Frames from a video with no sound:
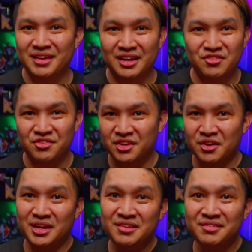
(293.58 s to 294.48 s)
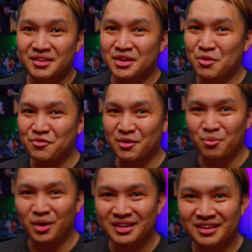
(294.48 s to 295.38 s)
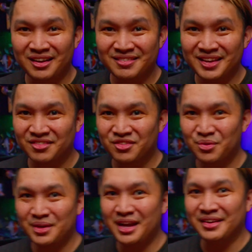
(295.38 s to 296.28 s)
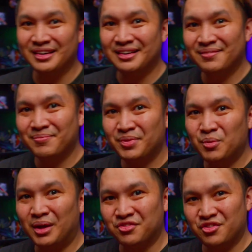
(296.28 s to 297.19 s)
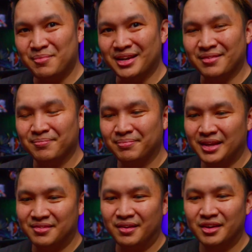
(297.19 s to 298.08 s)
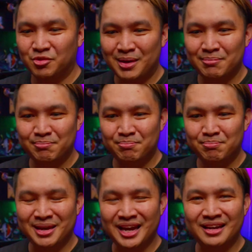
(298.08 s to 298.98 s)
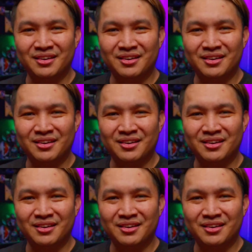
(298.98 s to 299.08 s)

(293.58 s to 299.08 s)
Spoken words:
I can just easily go from one context to another while streaming, as long as my pan